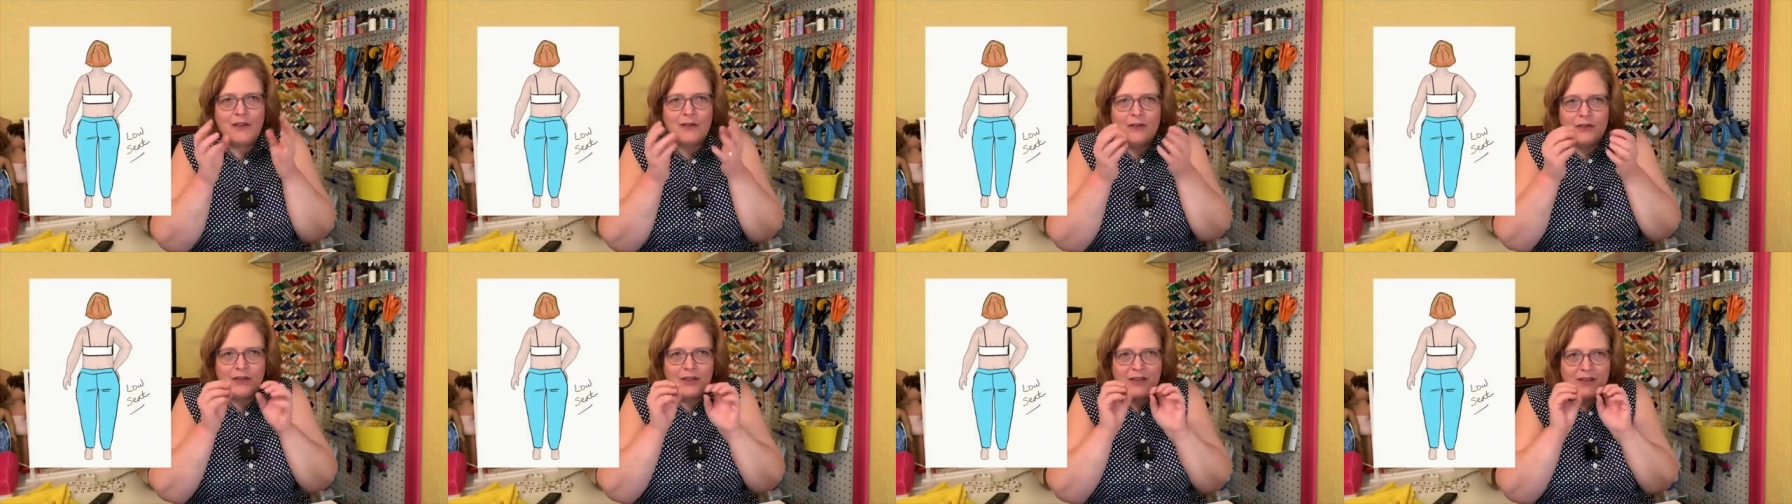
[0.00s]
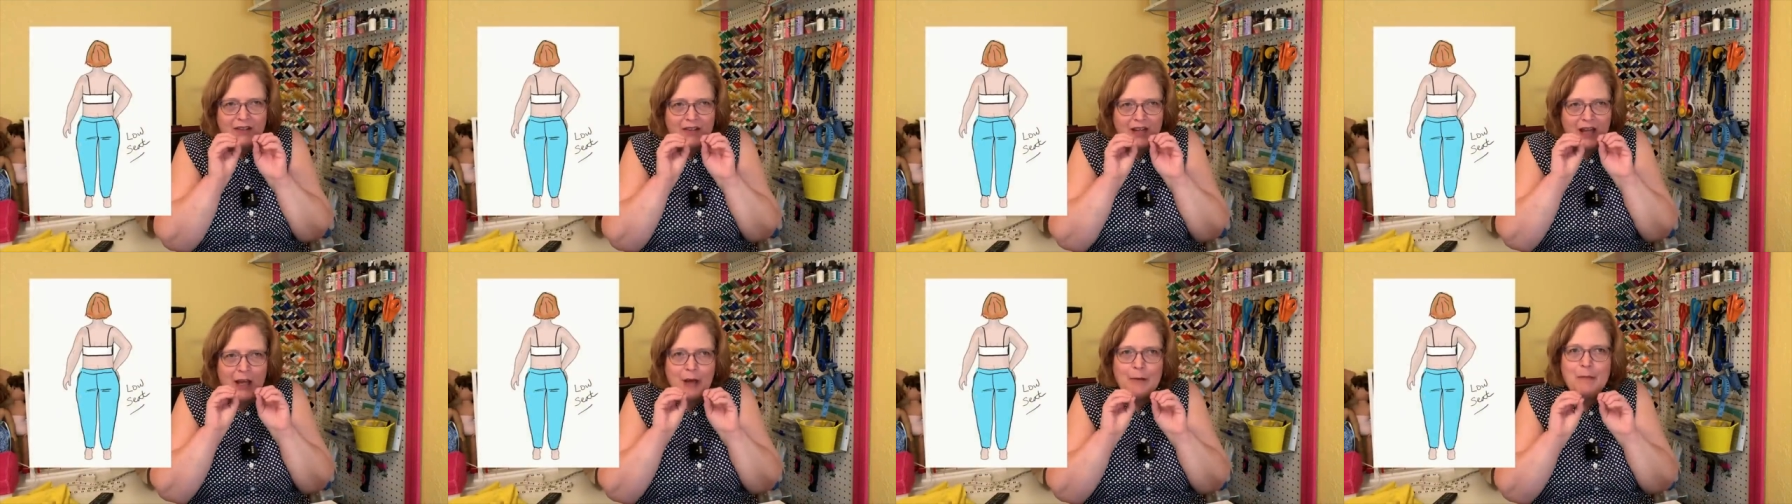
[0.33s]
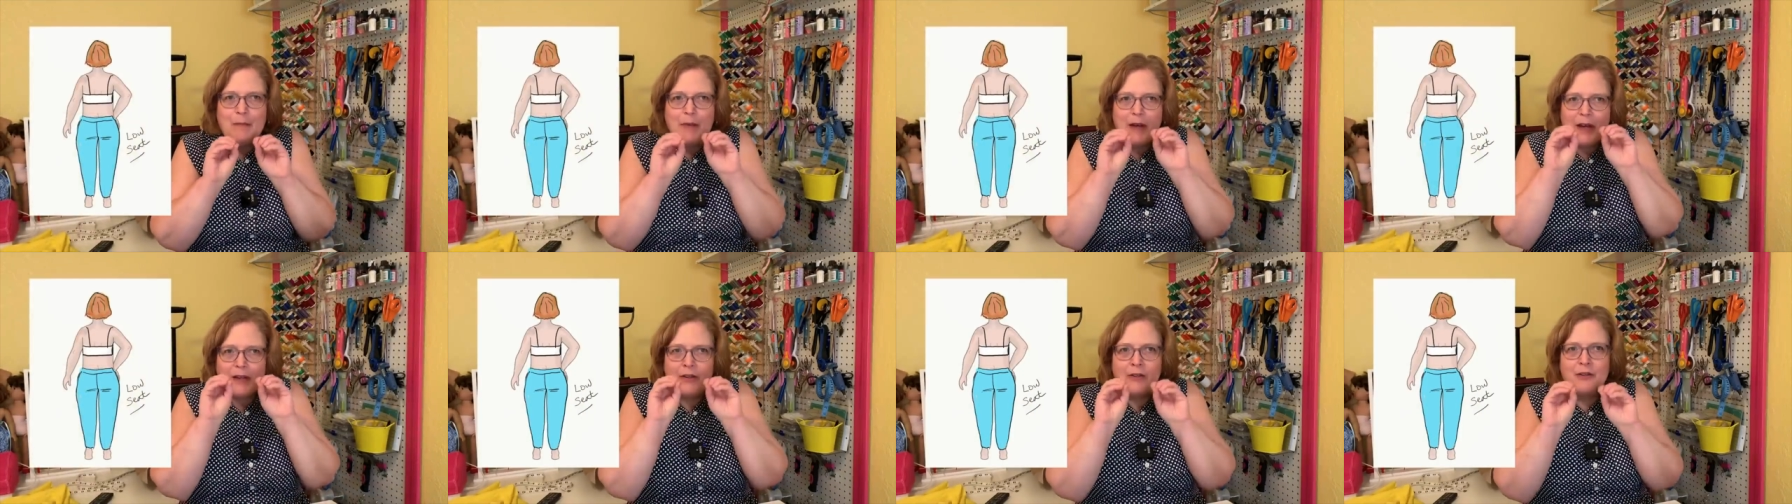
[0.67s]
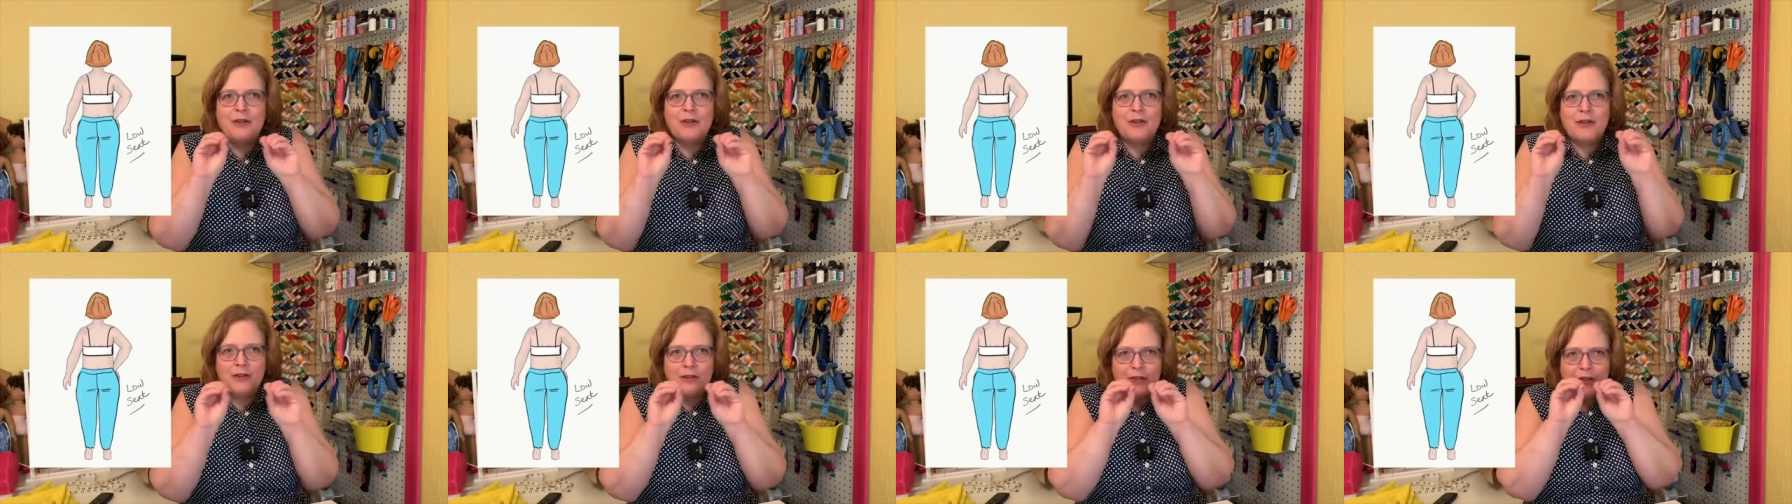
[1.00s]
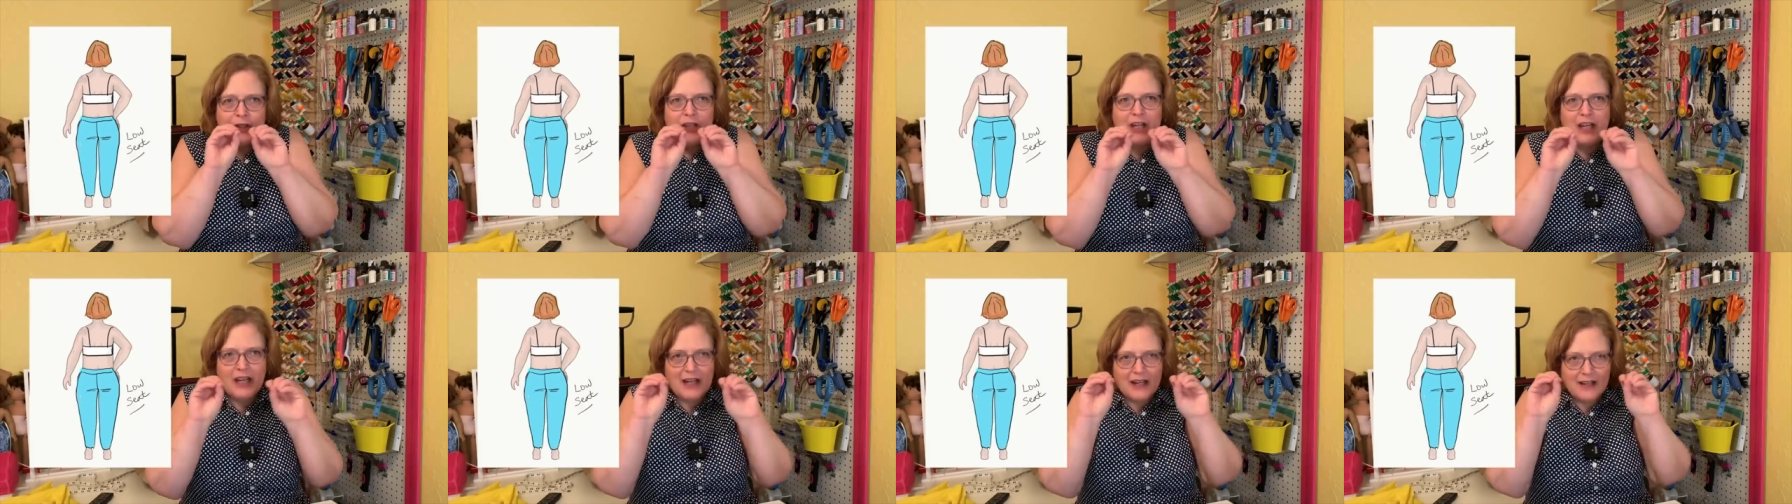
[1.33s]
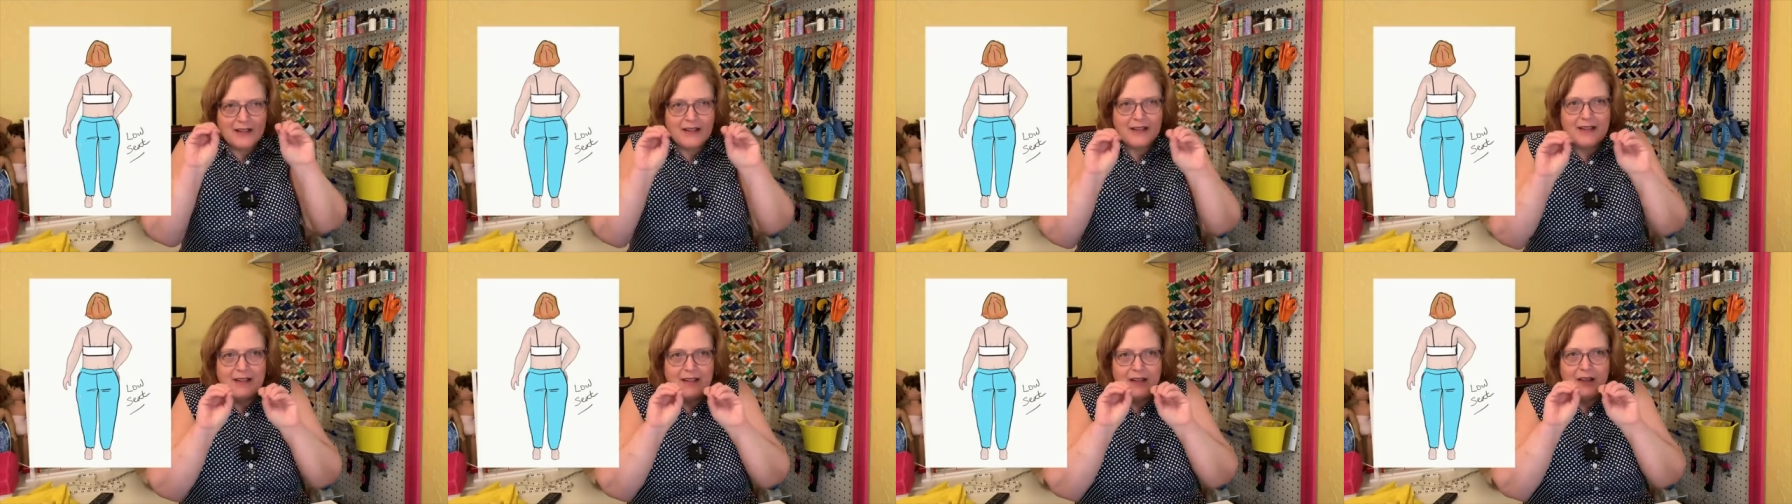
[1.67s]
just up under your
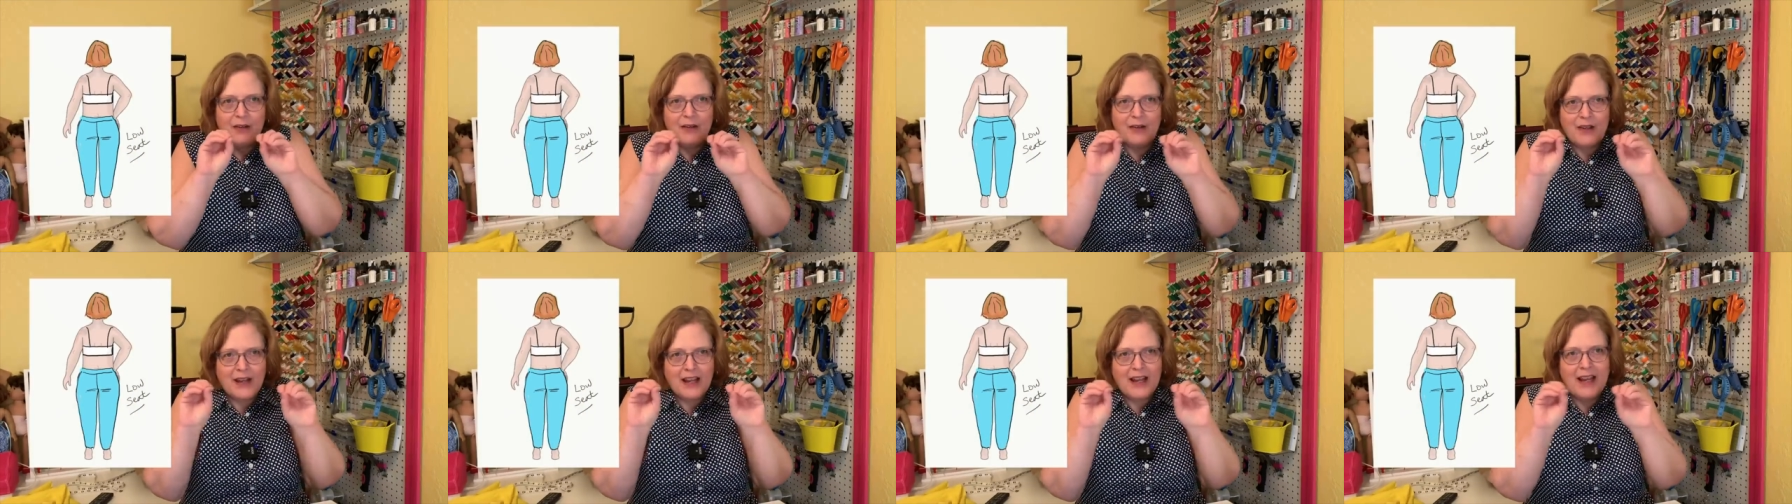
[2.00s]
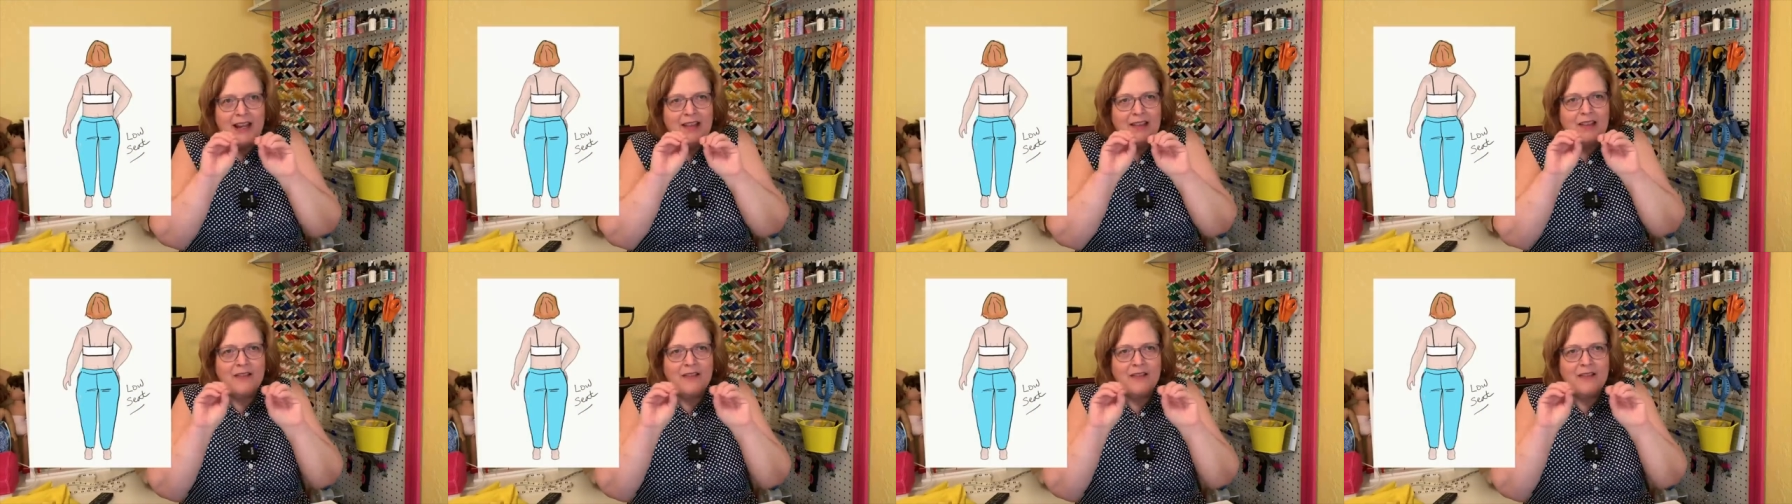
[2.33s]
cheeks, okay?